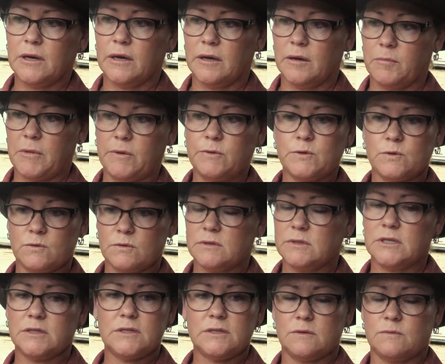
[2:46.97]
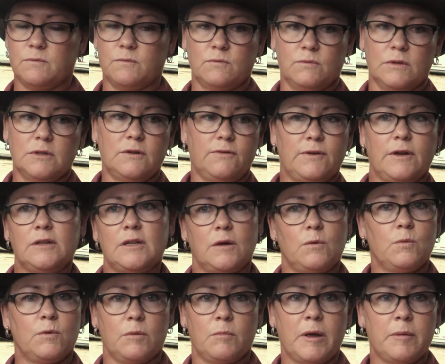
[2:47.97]
Um, I was this is really felt
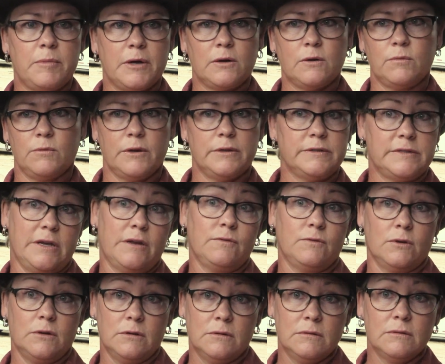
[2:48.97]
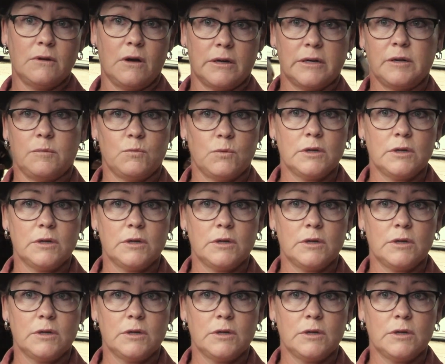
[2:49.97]
like one of my better runs ever on him.